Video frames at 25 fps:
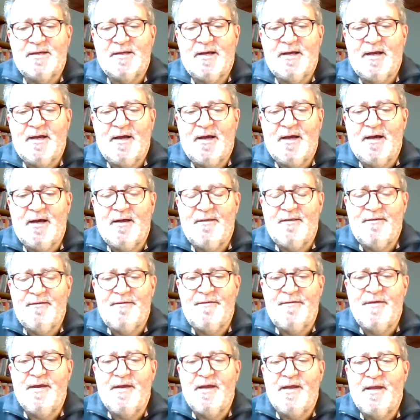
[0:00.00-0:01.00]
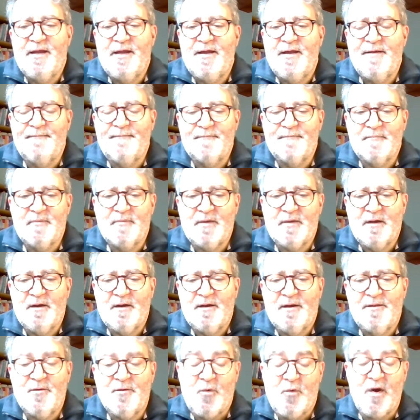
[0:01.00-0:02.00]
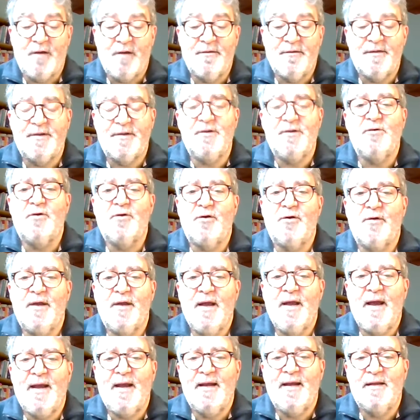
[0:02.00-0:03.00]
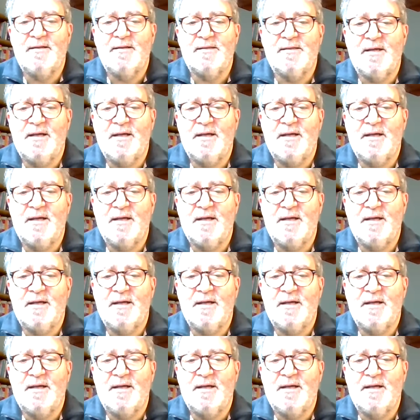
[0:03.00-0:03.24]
the wealth that you create